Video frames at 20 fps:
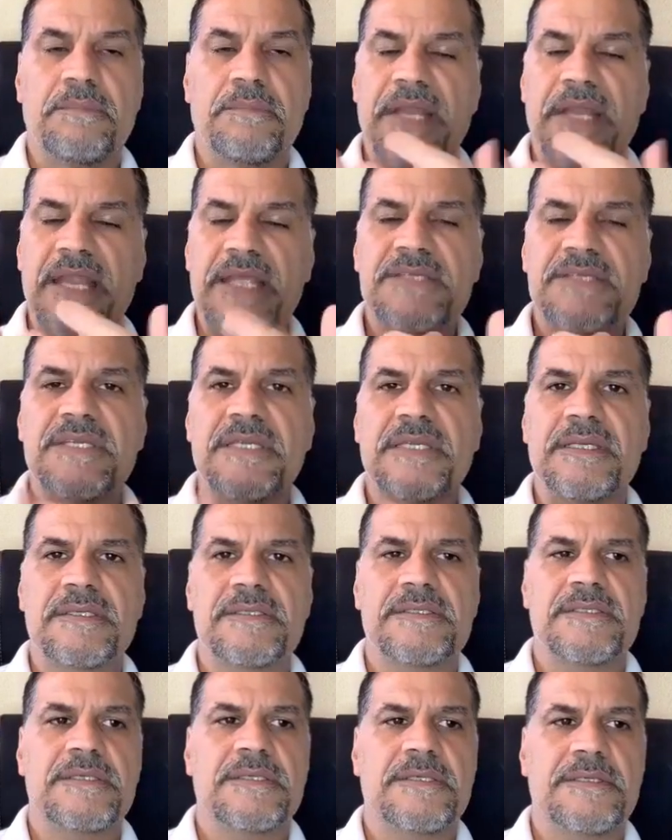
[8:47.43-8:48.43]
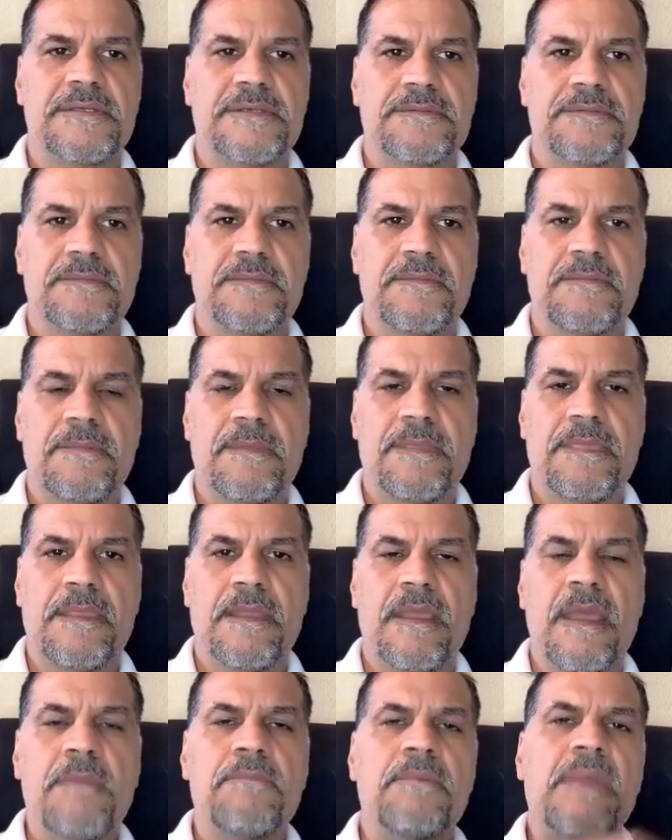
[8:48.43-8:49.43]
blessing.
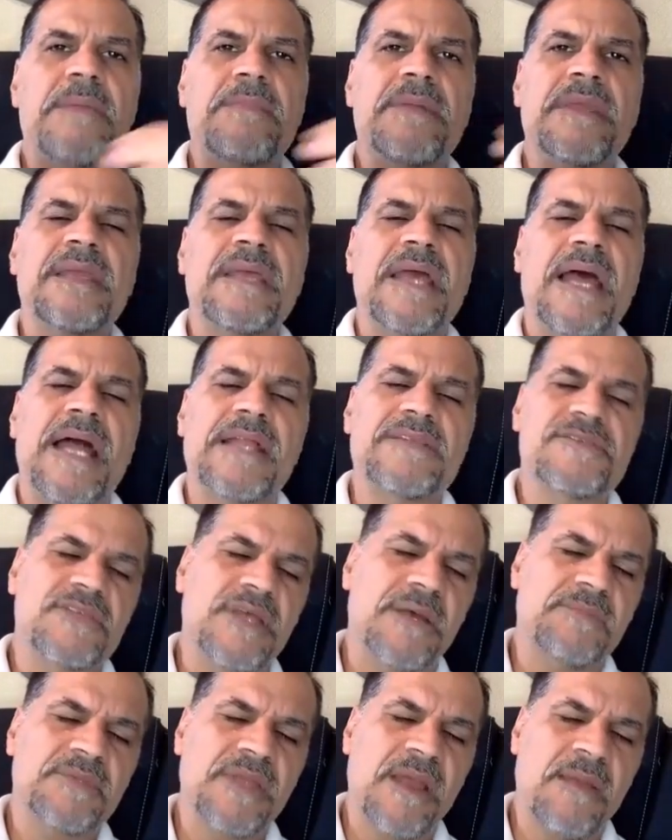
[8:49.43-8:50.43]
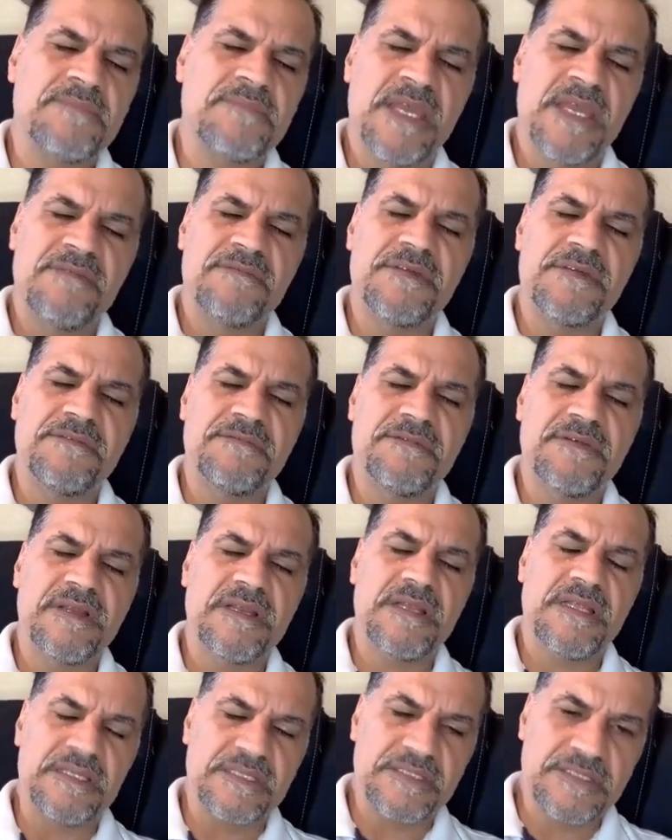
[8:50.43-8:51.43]
Maybe at some time we
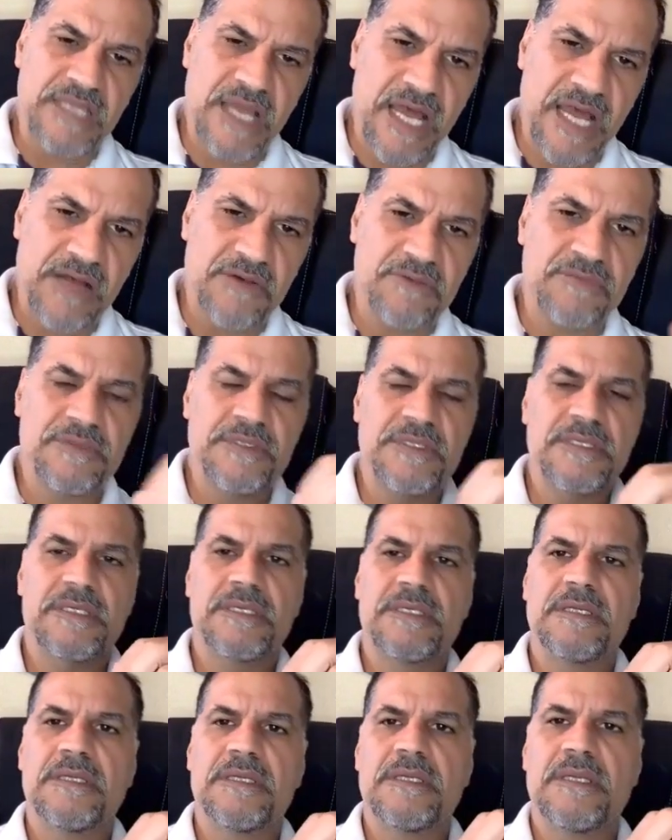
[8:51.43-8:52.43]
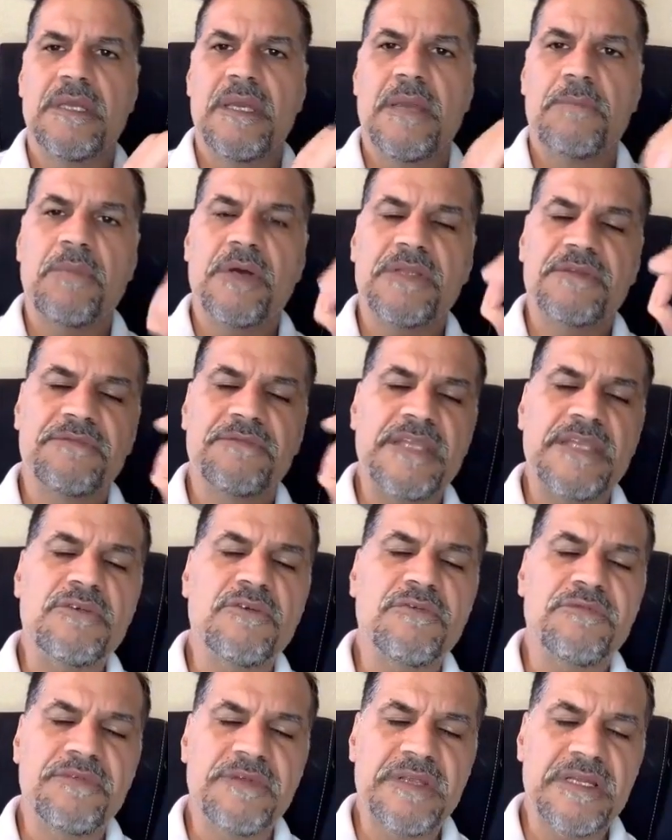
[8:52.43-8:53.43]
feel down, but when
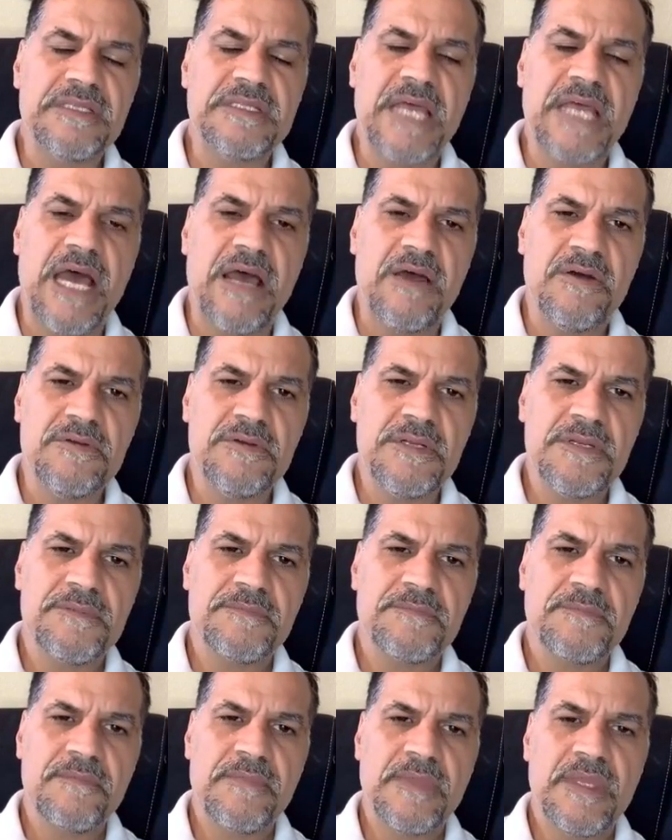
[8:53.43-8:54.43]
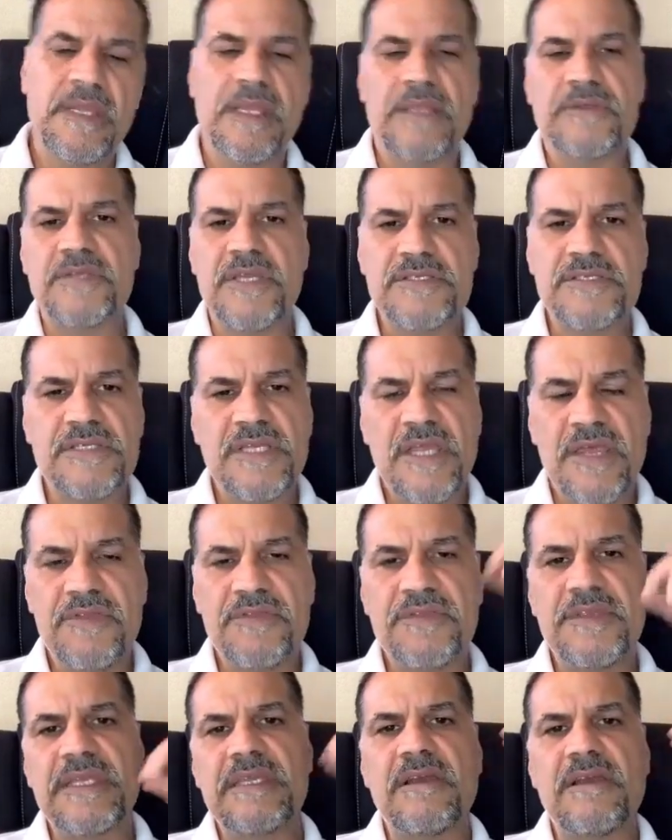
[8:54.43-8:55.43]
you feel down, just
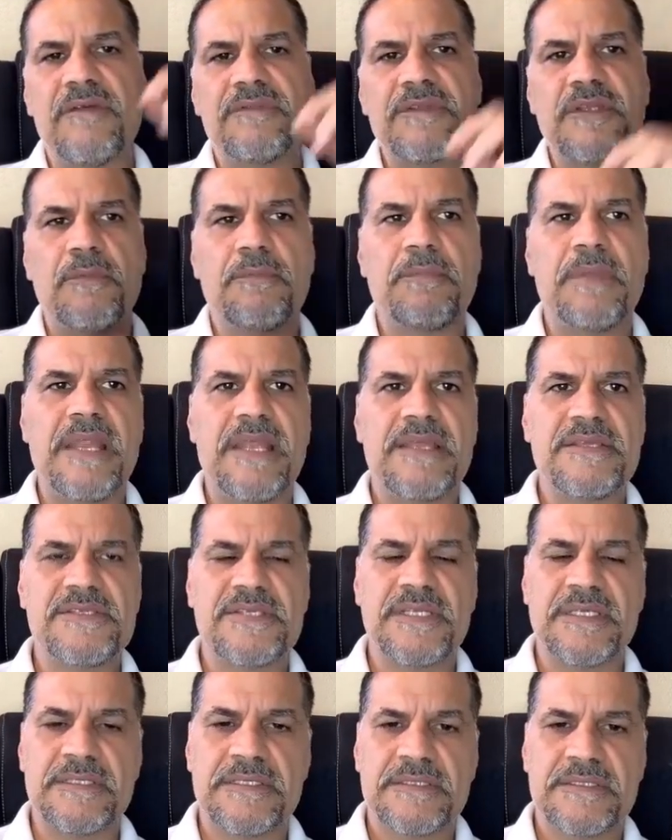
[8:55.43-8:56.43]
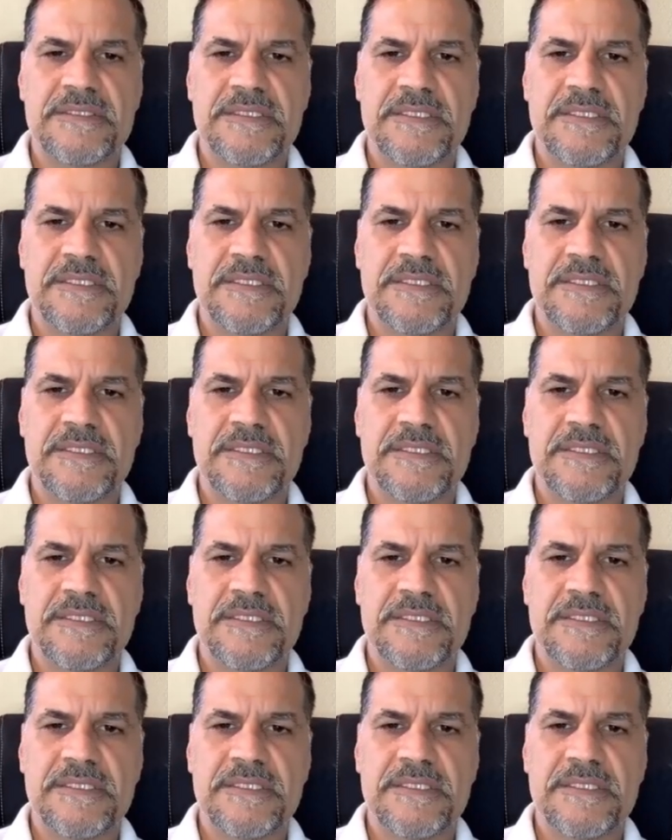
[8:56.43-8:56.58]
think of your blessing.